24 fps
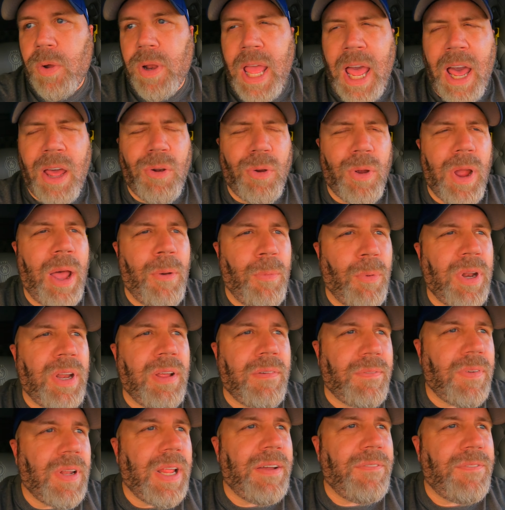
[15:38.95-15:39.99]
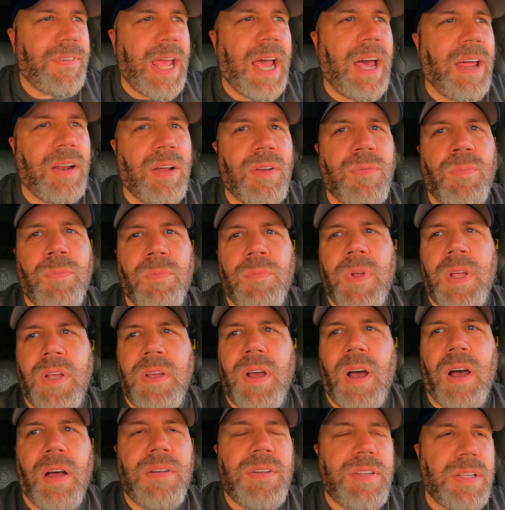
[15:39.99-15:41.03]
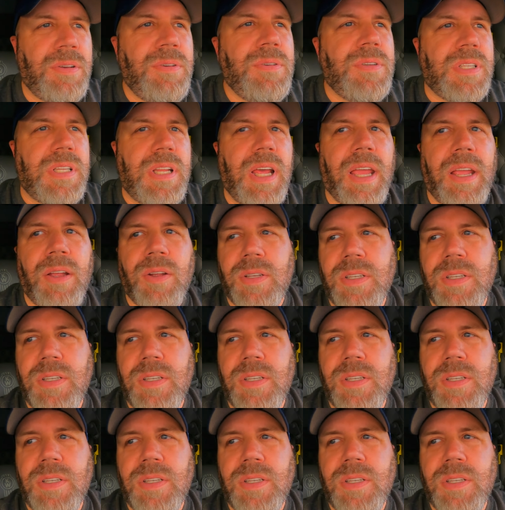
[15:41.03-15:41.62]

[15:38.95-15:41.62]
out, or I would have left out on Tuesday